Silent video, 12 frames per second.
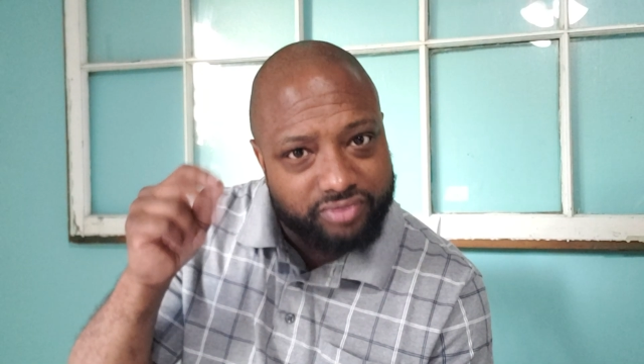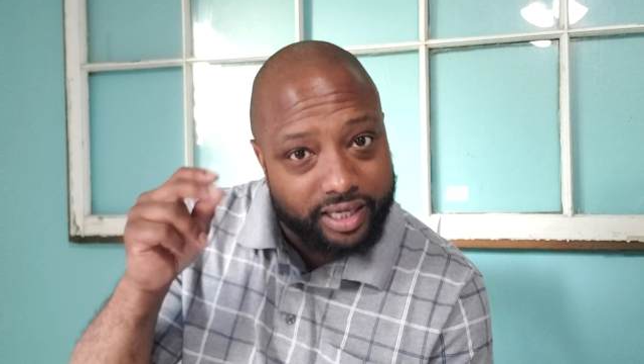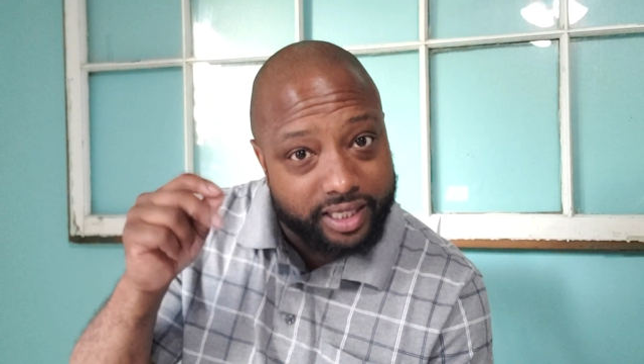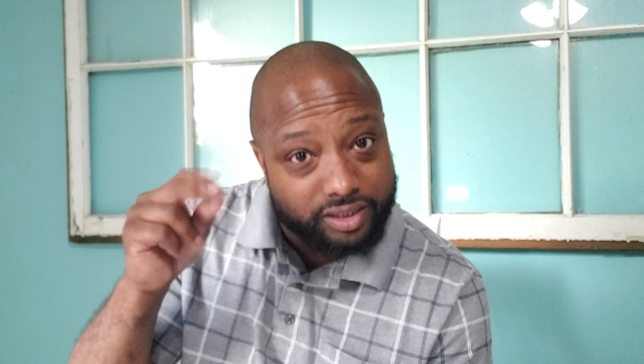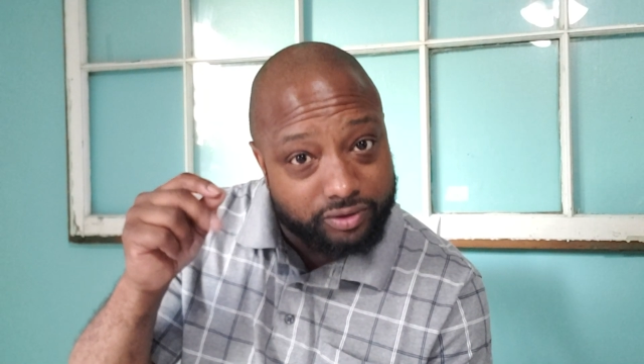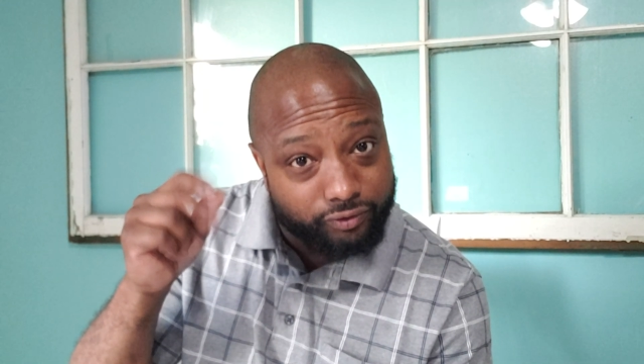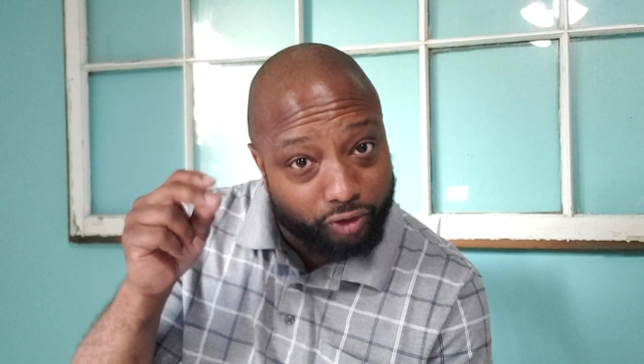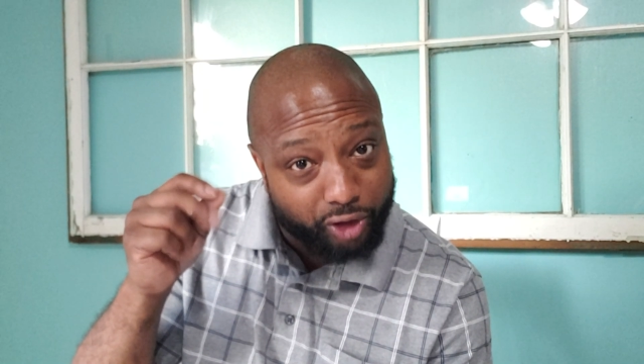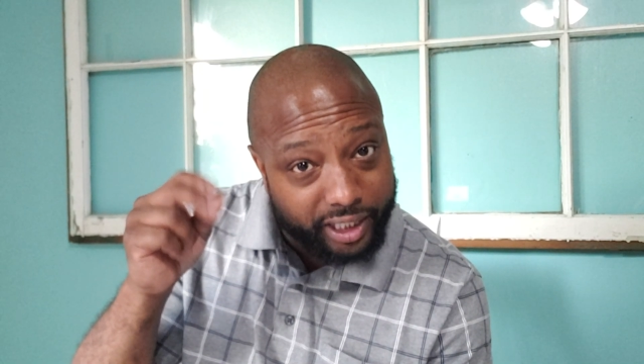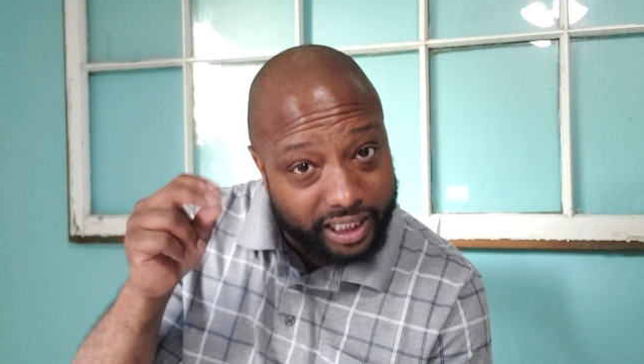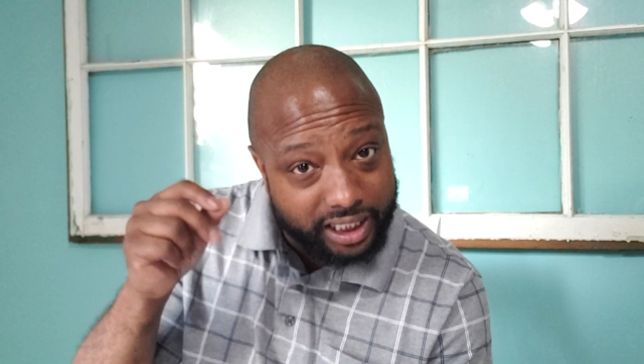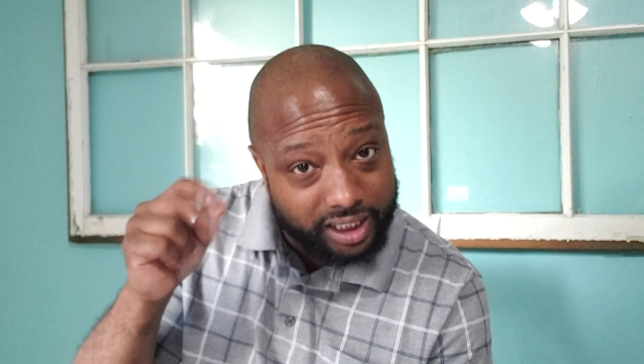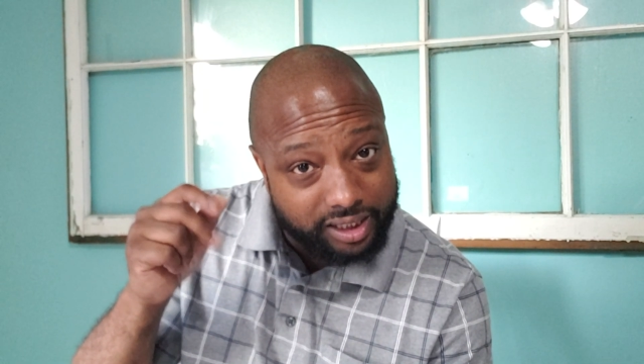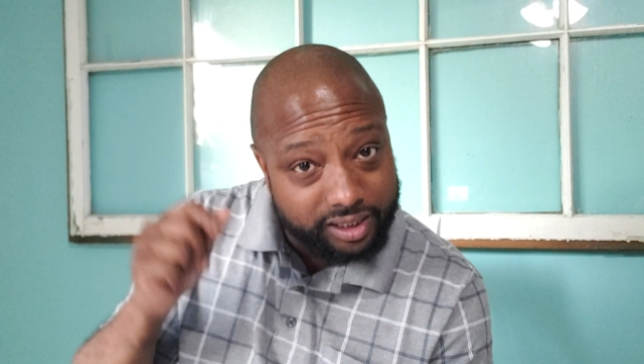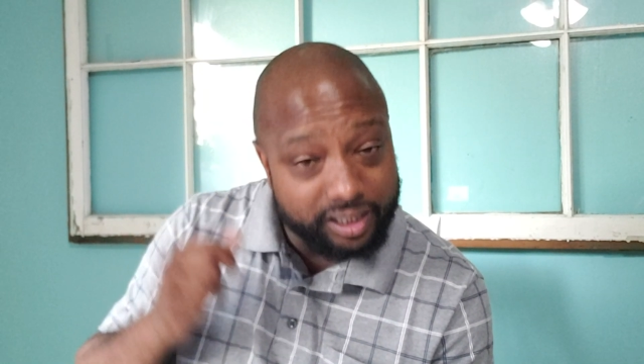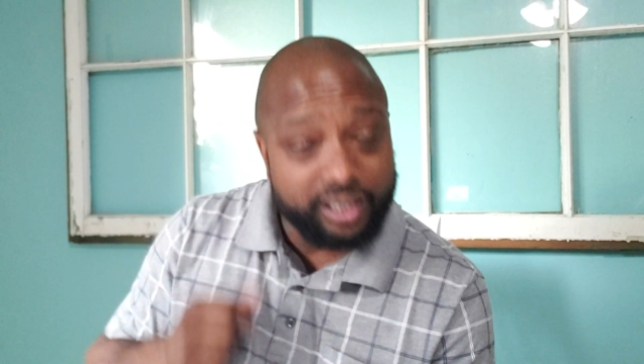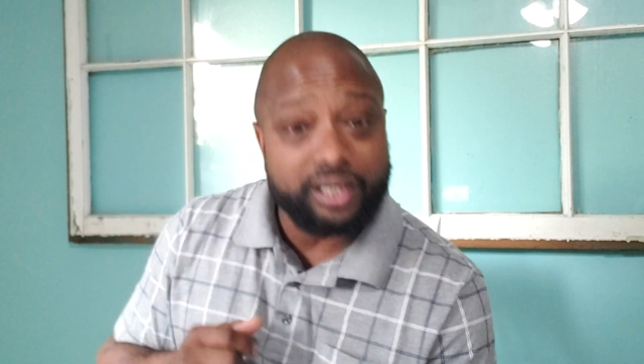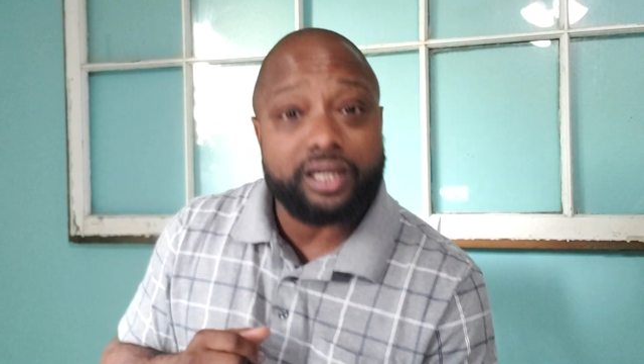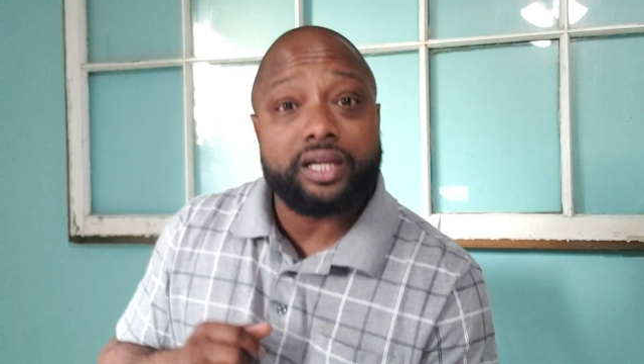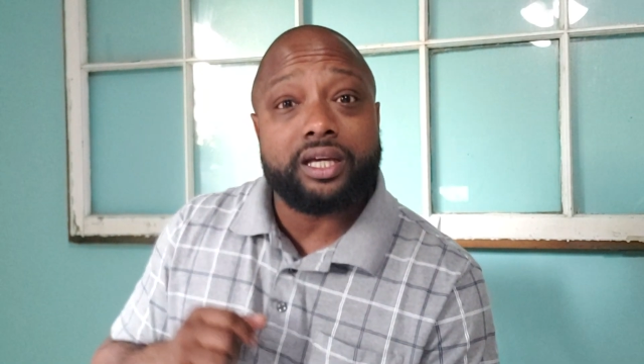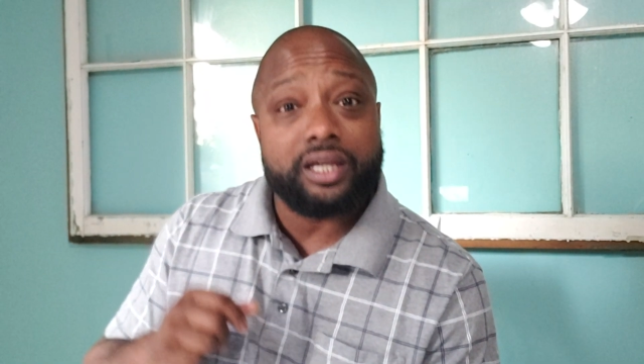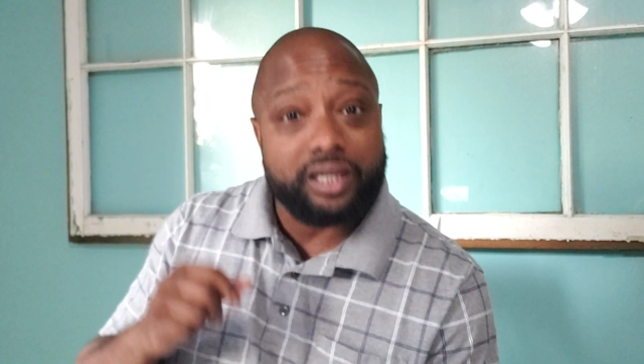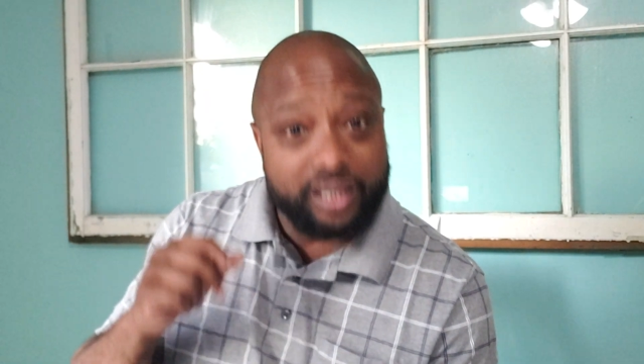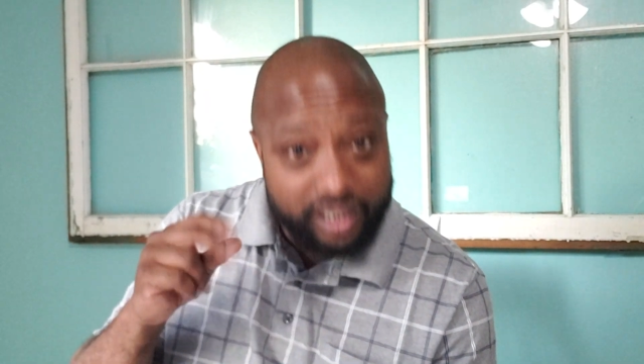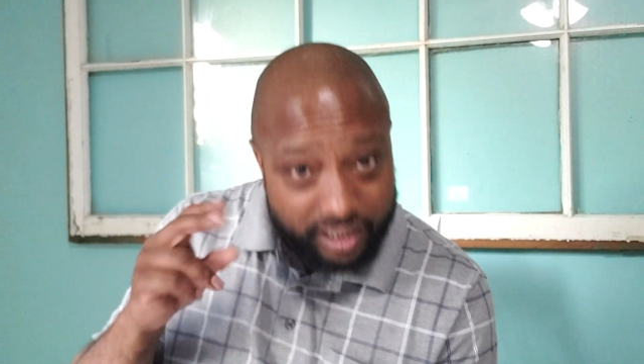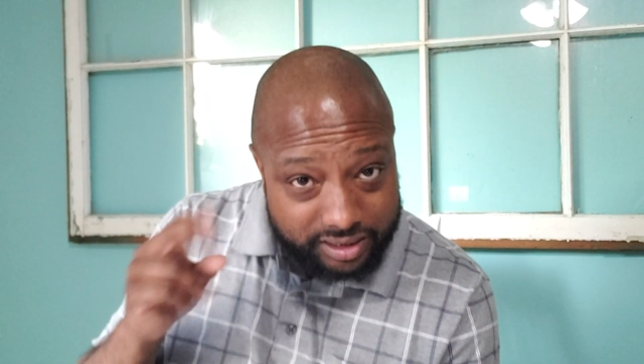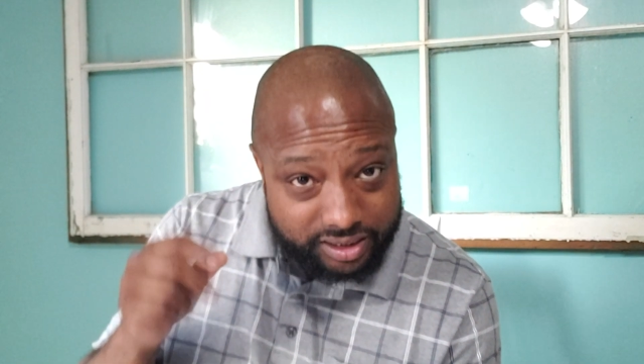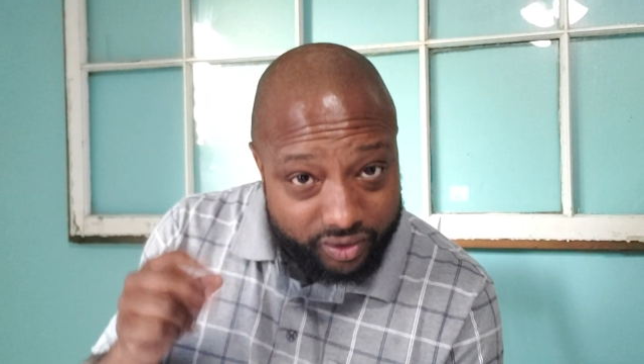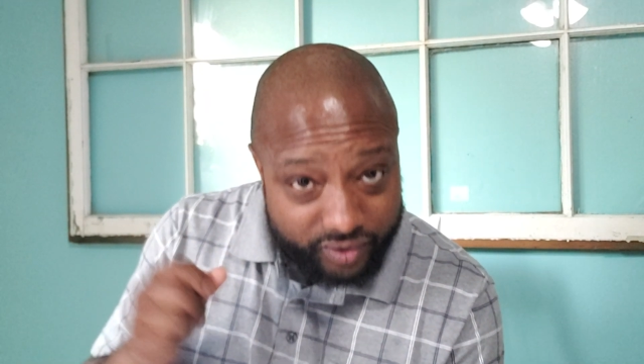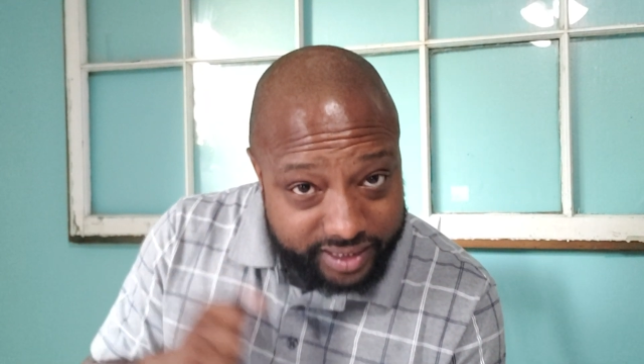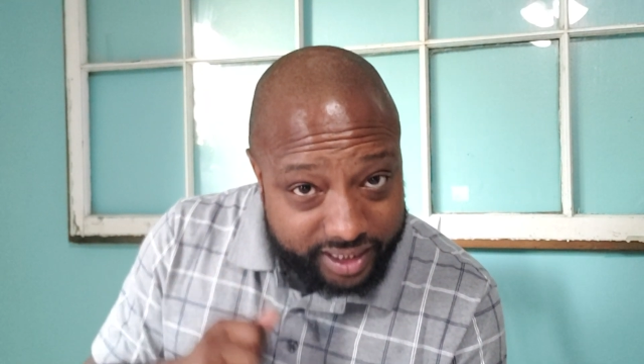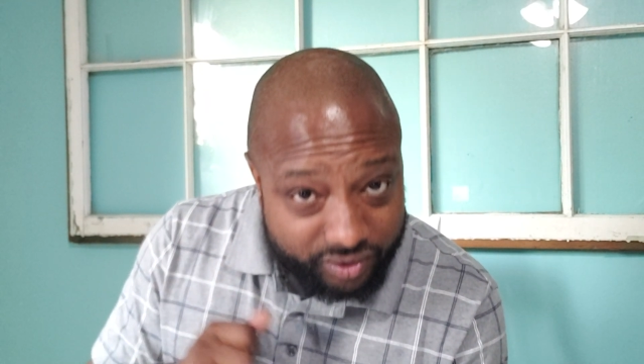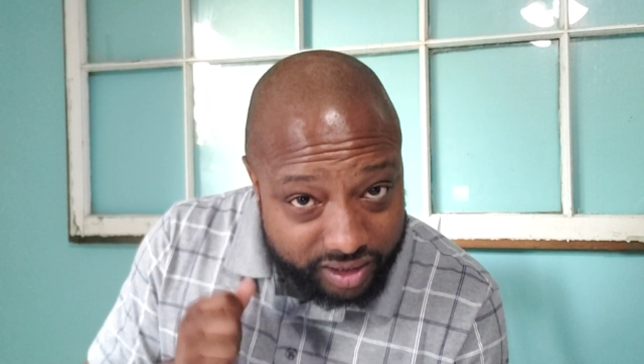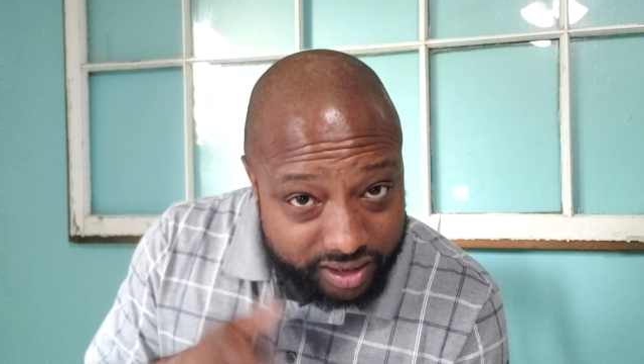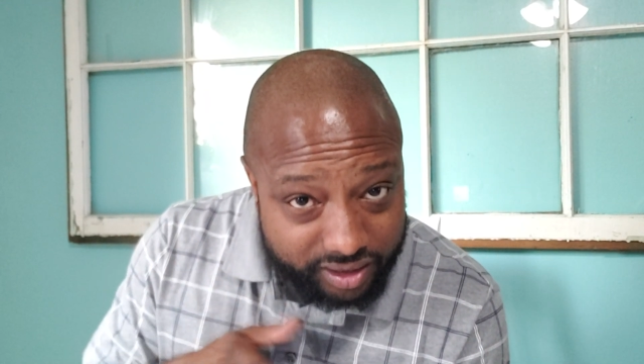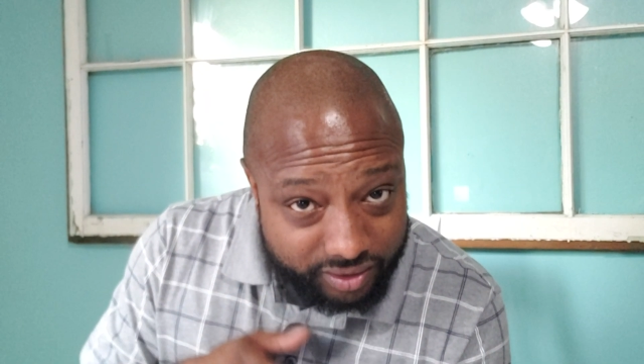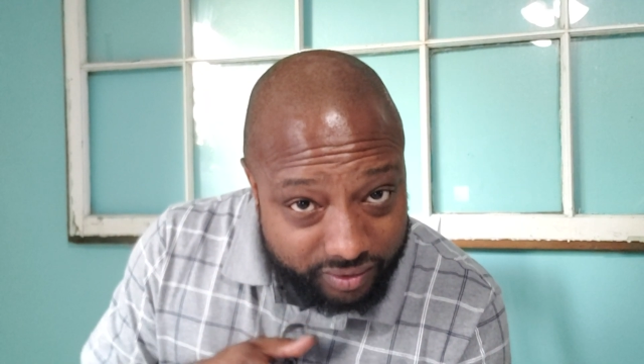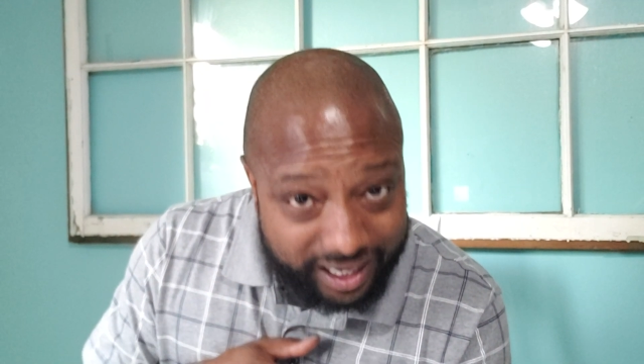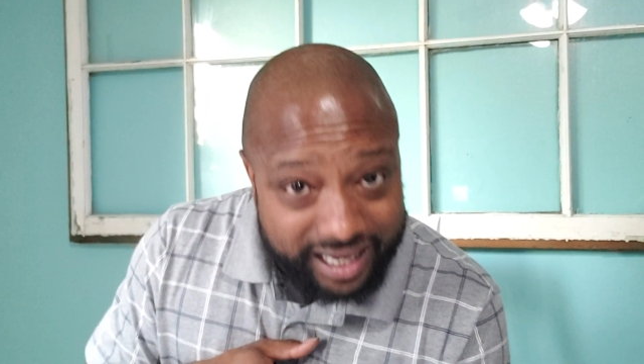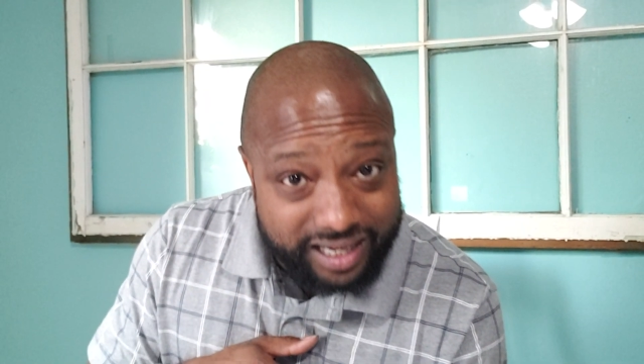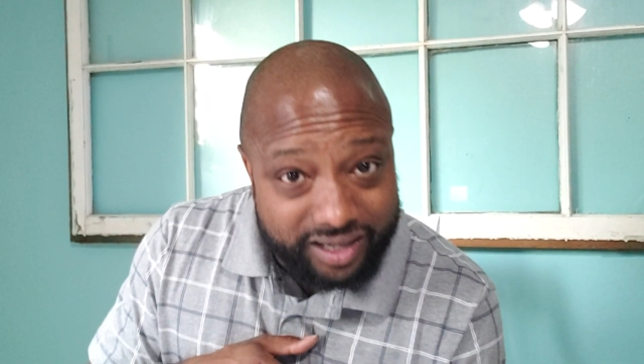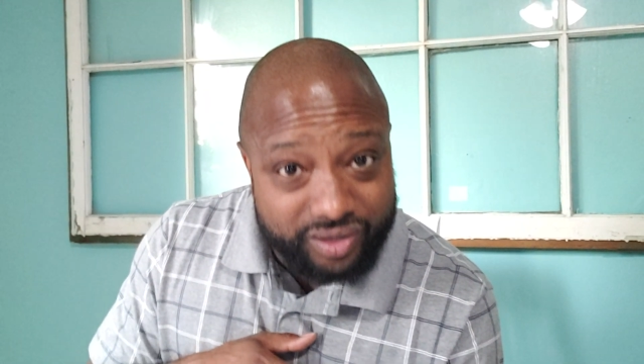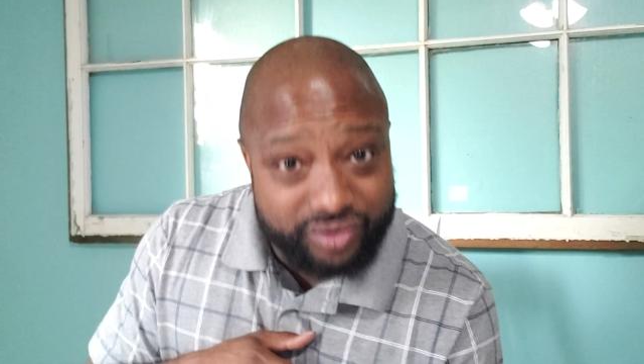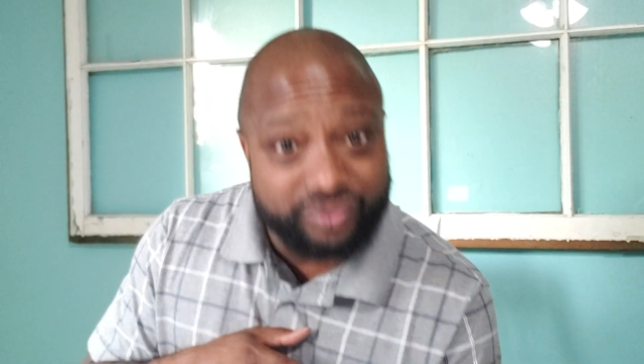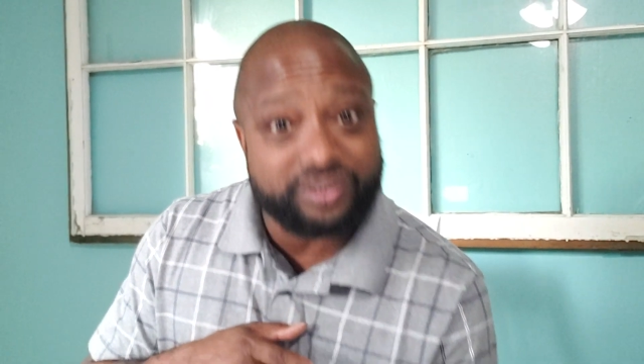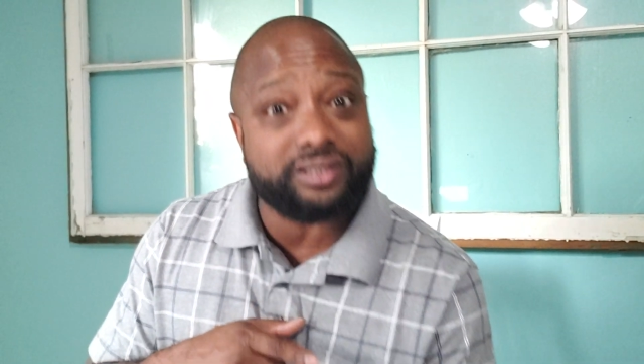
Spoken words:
It's free as long as they don't kick you out.